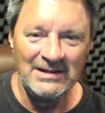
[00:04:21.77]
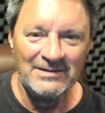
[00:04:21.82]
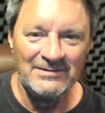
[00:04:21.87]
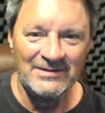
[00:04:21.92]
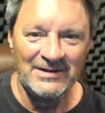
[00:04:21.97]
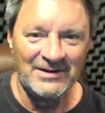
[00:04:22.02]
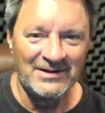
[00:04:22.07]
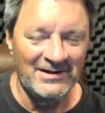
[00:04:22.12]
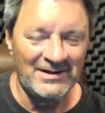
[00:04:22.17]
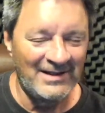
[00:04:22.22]

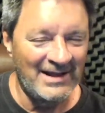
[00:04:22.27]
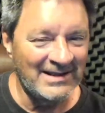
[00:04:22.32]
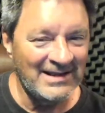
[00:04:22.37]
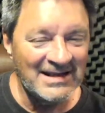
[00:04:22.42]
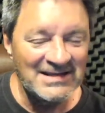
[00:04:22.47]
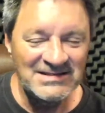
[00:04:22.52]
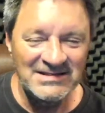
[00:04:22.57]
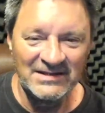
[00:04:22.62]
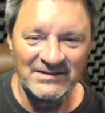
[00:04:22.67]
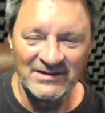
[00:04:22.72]
There, like
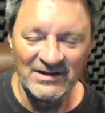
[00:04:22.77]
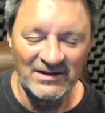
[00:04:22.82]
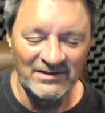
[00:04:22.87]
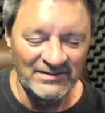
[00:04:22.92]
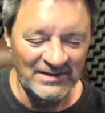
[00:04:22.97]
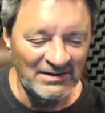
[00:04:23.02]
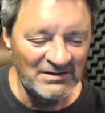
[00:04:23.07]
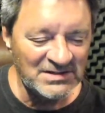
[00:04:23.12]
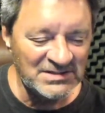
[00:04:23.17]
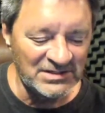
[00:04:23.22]
I said, there
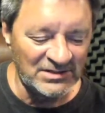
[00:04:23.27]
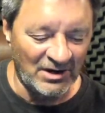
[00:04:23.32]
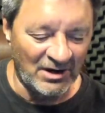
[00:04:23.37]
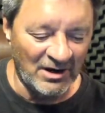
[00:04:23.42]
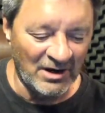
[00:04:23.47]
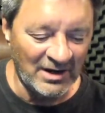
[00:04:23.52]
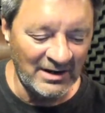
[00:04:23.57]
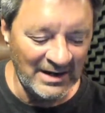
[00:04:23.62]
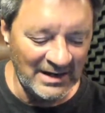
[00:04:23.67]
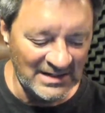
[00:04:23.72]
there is an
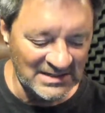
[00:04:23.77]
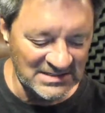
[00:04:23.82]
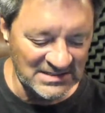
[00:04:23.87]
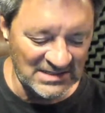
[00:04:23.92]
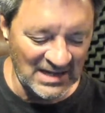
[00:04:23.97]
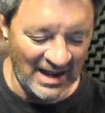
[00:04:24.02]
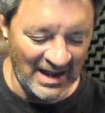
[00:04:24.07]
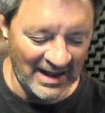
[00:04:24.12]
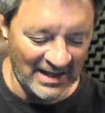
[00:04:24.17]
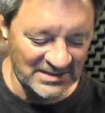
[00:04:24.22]
art and a
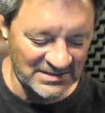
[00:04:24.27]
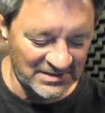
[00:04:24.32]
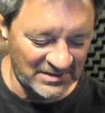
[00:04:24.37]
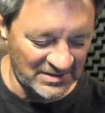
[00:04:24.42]
science.